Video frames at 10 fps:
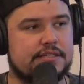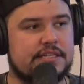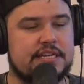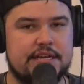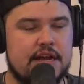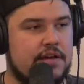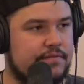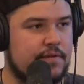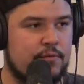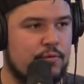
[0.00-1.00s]
Because he didn't
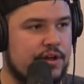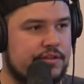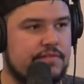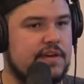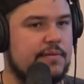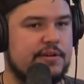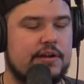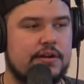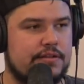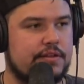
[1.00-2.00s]
come from a wealthy
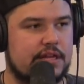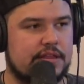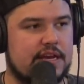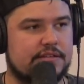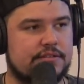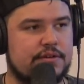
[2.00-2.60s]
family or anything like that.